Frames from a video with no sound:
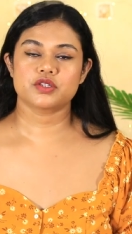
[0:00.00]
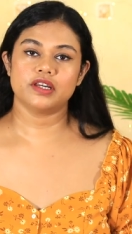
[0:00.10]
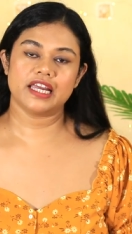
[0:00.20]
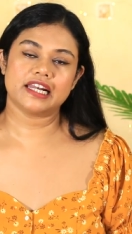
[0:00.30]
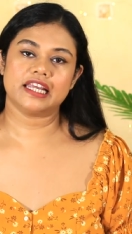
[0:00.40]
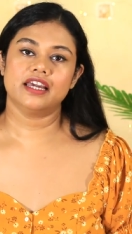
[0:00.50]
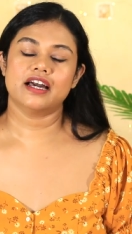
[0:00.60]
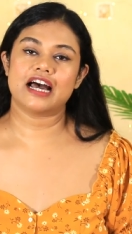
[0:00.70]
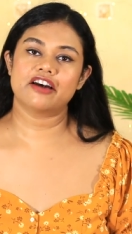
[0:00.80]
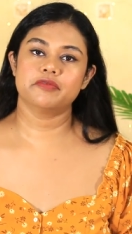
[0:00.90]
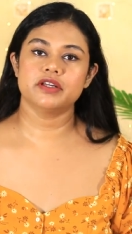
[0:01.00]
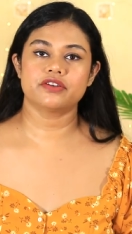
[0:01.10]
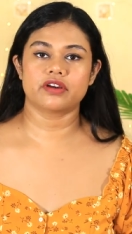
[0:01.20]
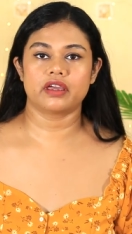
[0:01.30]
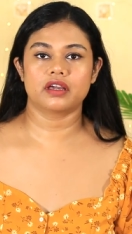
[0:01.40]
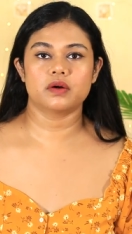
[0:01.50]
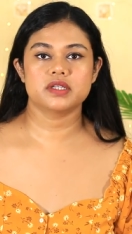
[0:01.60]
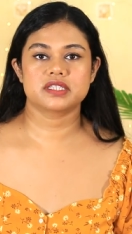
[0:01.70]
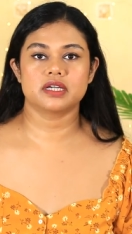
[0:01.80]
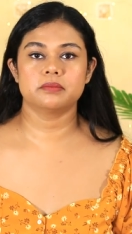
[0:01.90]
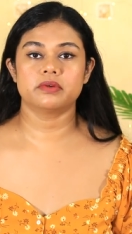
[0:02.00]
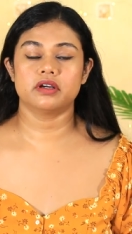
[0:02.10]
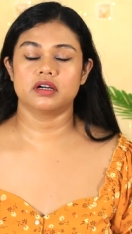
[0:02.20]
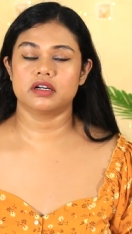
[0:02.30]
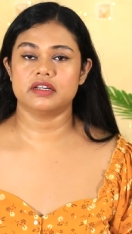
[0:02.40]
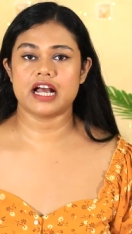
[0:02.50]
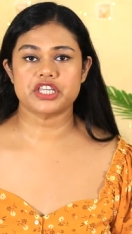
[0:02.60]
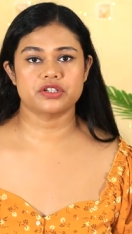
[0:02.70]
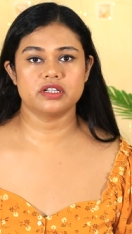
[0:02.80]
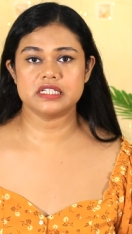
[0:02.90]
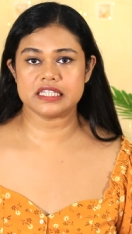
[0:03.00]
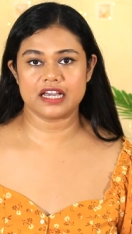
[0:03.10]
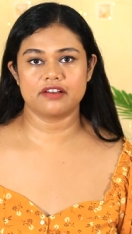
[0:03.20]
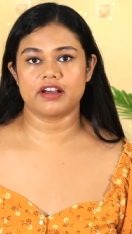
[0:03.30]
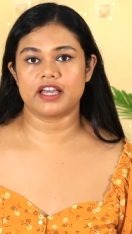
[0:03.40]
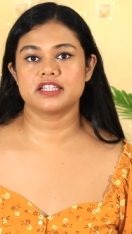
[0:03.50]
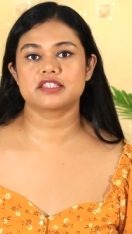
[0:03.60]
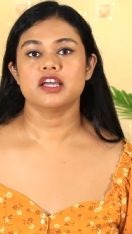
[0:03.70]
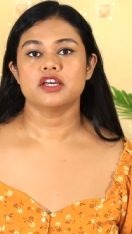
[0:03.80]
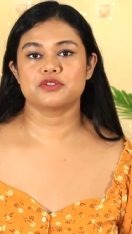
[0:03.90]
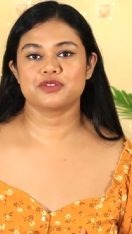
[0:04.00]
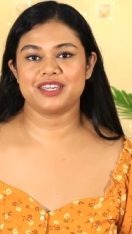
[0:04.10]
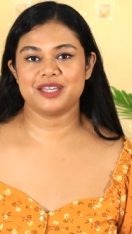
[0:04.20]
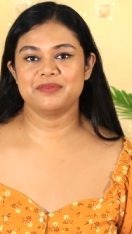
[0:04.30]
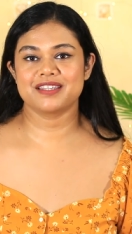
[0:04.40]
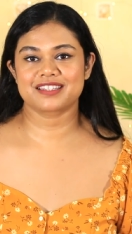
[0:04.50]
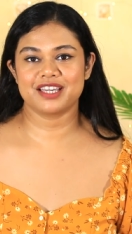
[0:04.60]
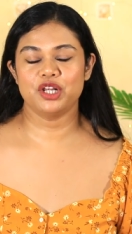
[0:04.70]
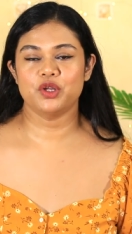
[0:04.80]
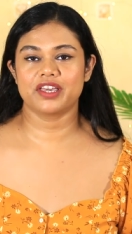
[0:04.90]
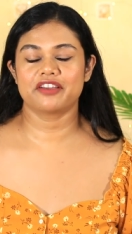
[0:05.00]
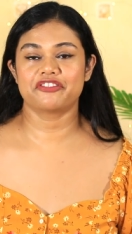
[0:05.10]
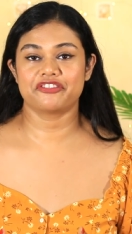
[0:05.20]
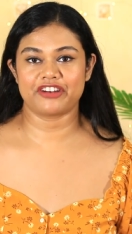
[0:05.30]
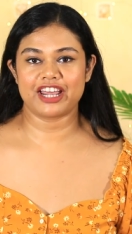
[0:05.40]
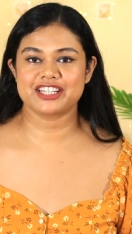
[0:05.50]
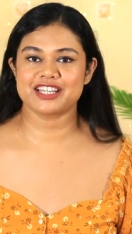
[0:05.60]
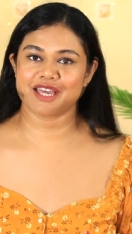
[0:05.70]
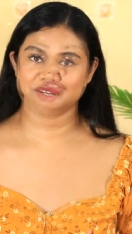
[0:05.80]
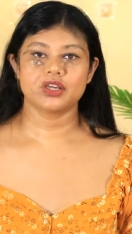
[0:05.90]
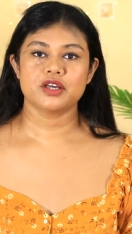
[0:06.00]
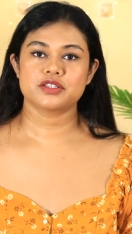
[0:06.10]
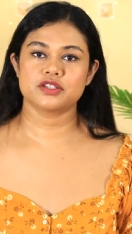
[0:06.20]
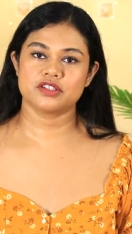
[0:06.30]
So lately, I've been trying out some uh, natural DIYs to keep the skin looking fresh and glowing.